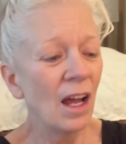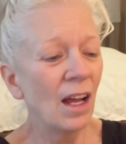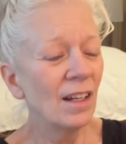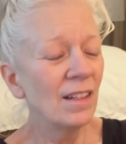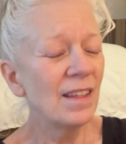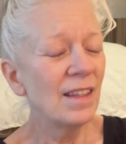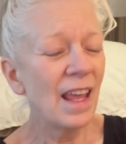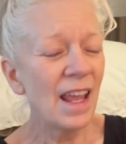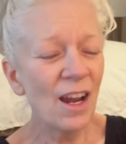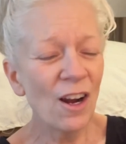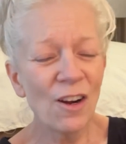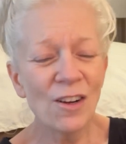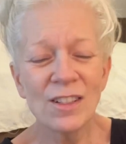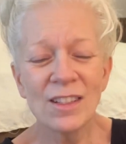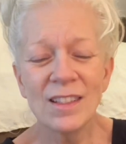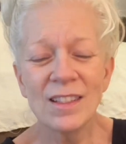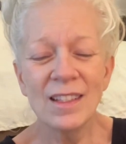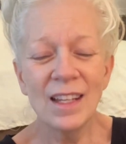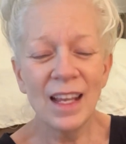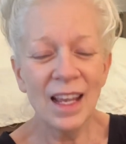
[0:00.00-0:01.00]
They are
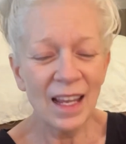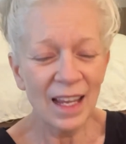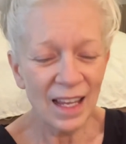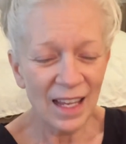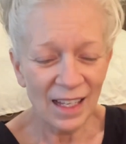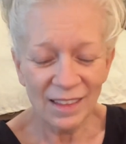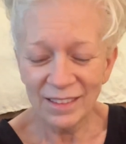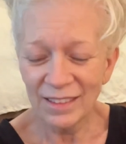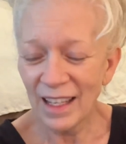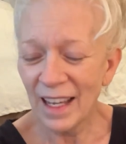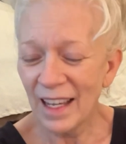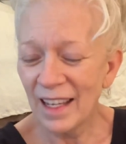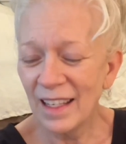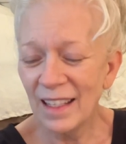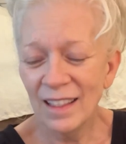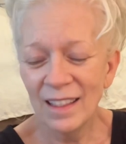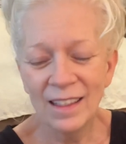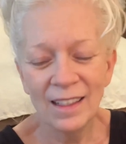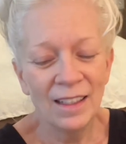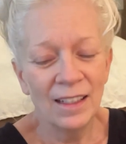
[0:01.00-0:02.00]
singing like
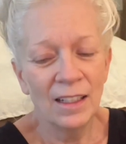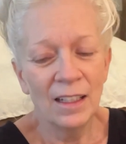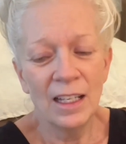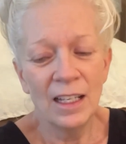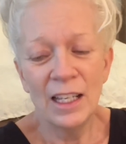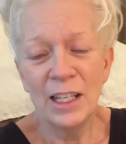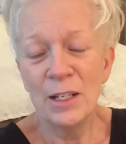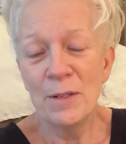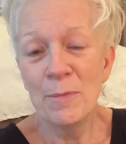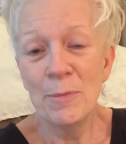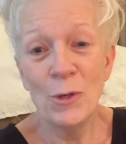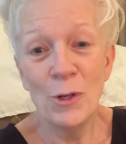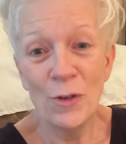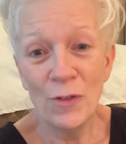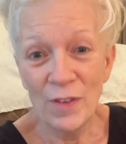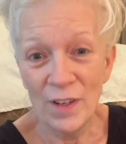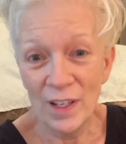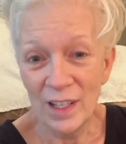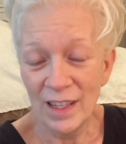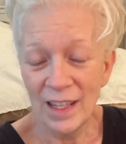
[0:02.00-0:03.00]
in a
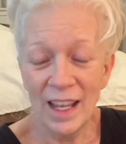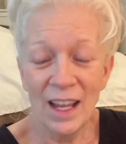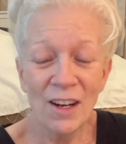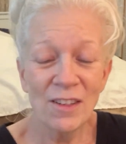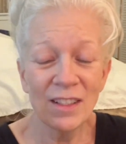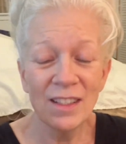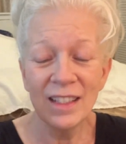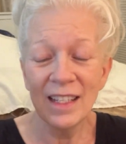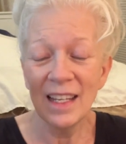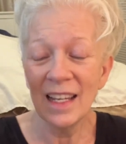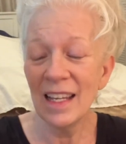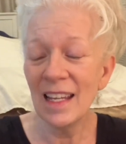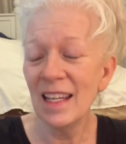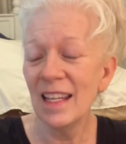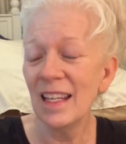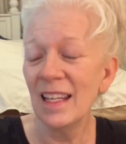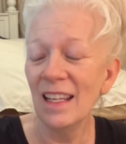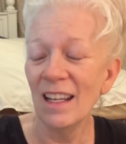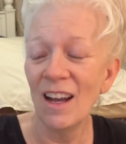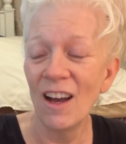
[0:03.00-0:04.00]
movie. They are
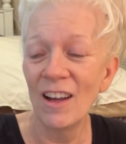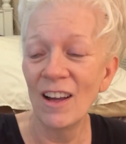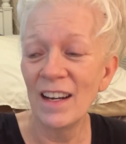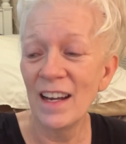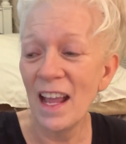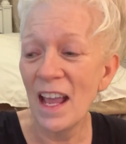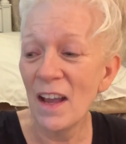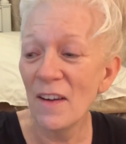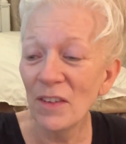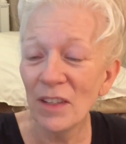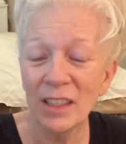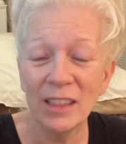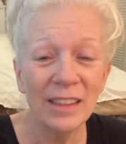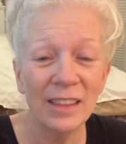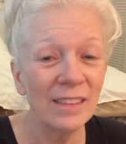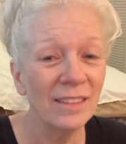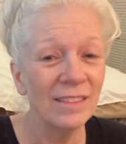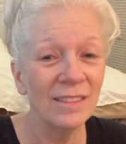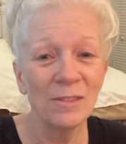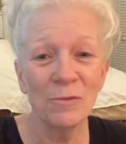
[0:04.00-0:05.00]
singing on every
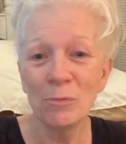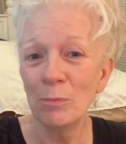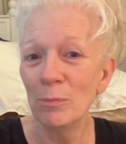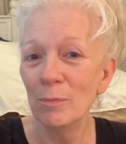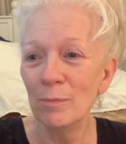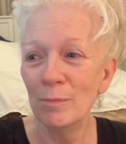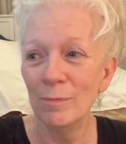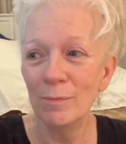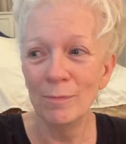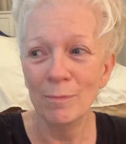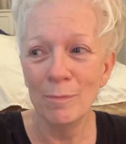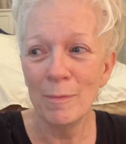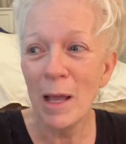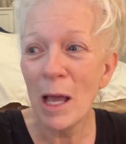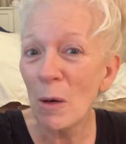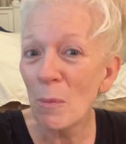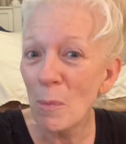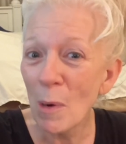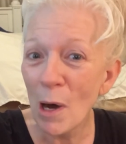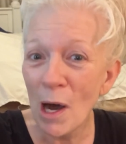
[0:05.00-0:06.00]

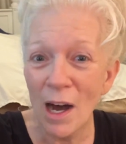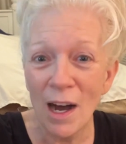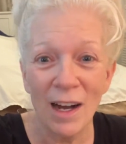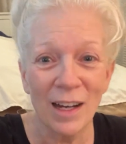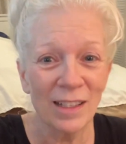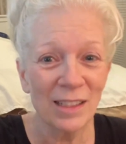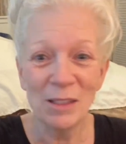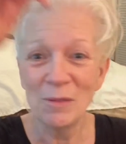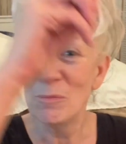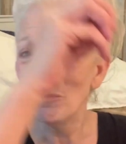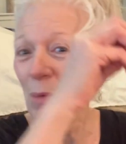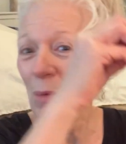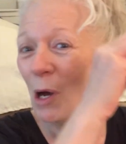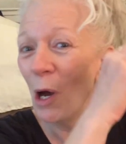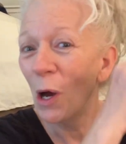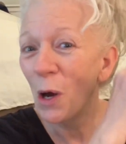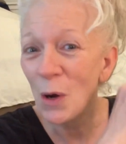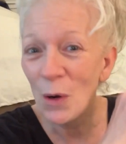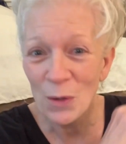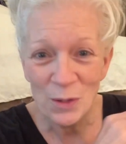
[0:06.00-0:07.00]
mailbox and
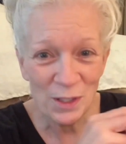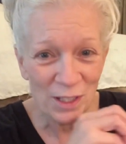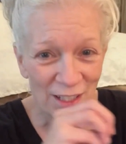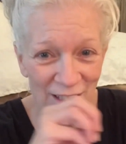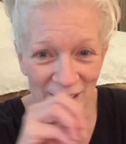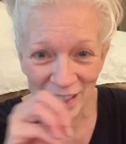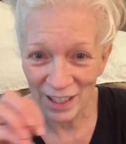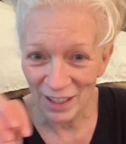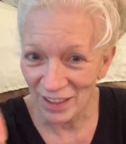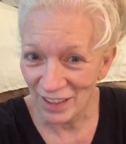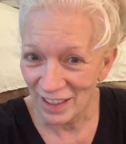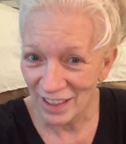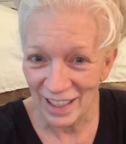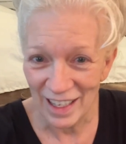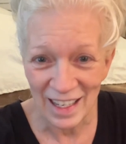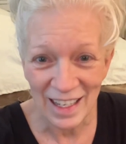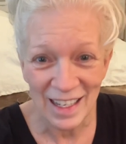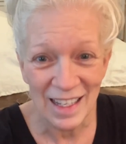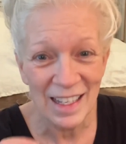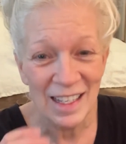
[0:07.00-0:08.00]
post there
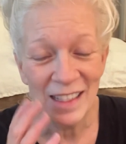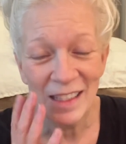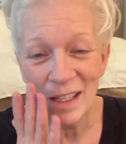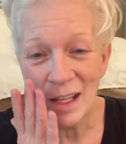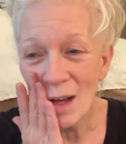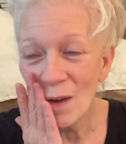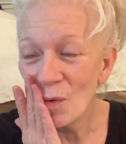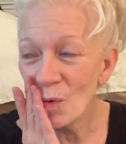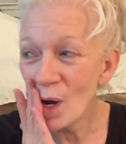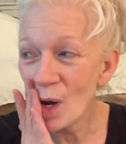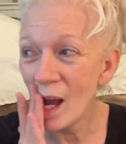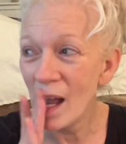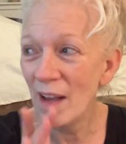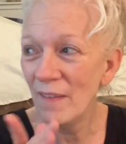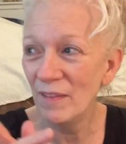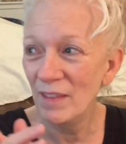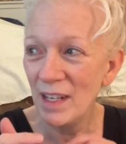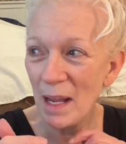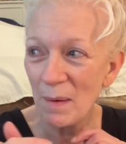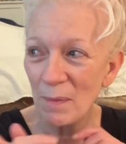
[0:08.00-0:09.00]
is. I have
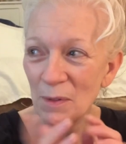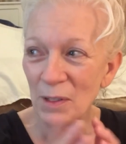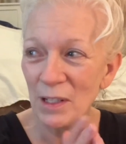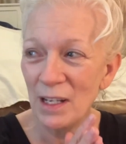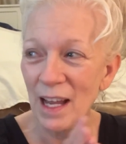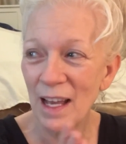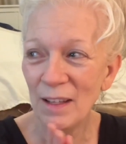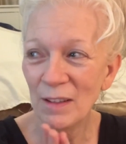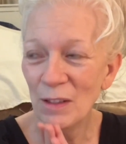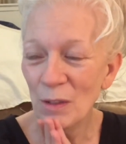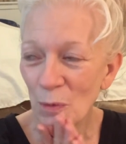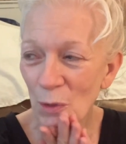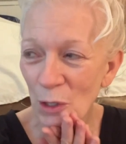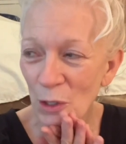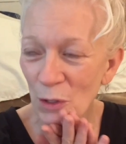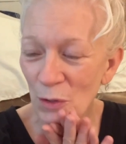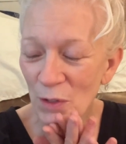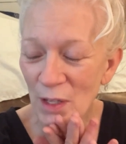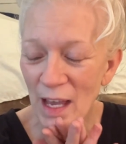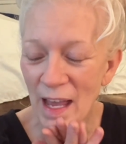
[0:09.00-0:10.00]
a neighbor down the
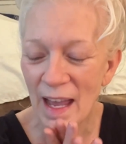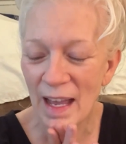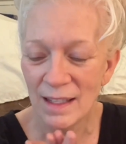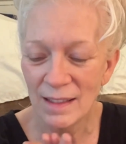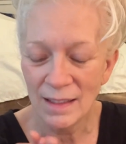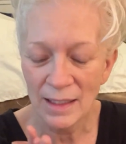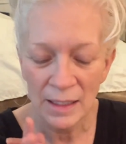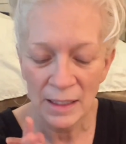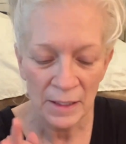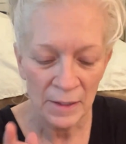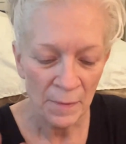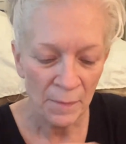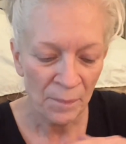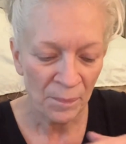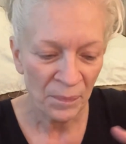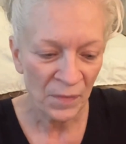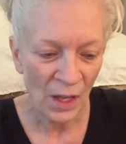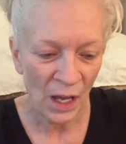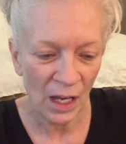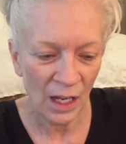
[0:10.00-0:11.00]
road that has
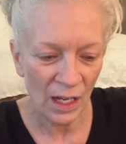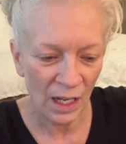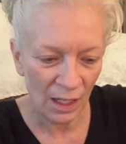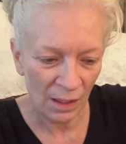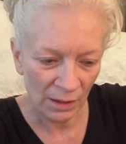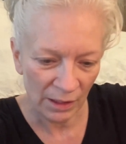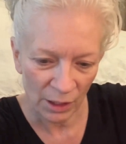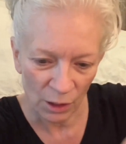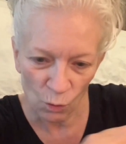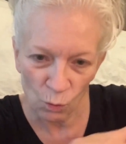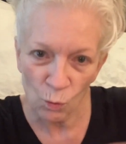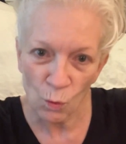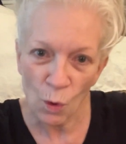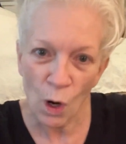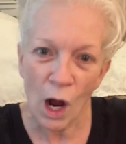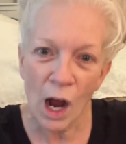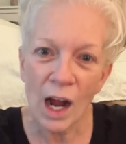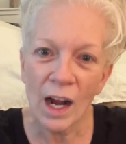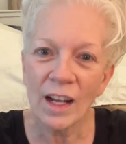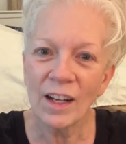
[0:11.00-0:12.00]
a little
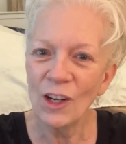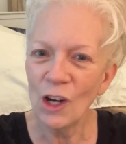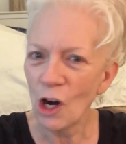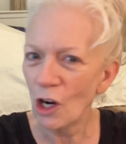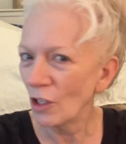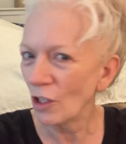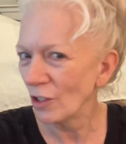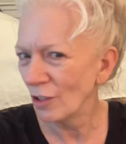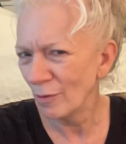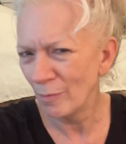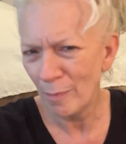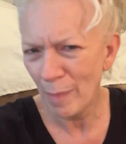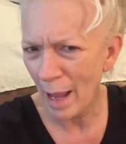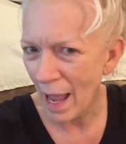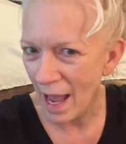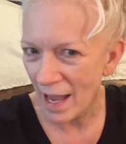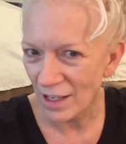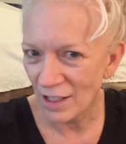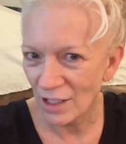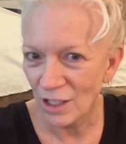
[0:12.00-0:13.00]
rock garden
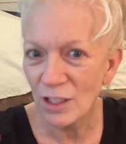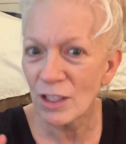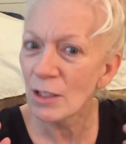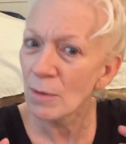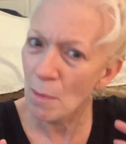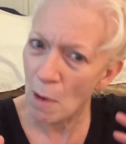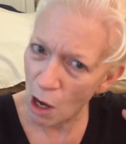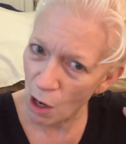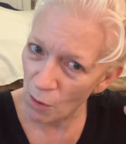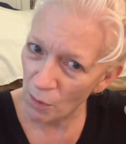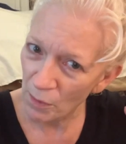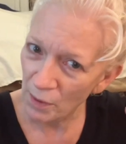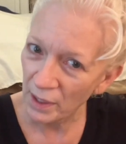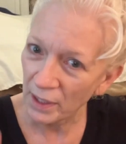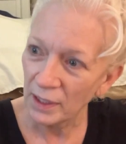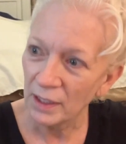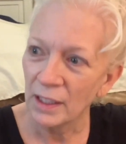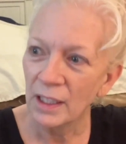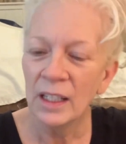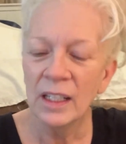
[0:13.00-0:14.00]
patch, a small one.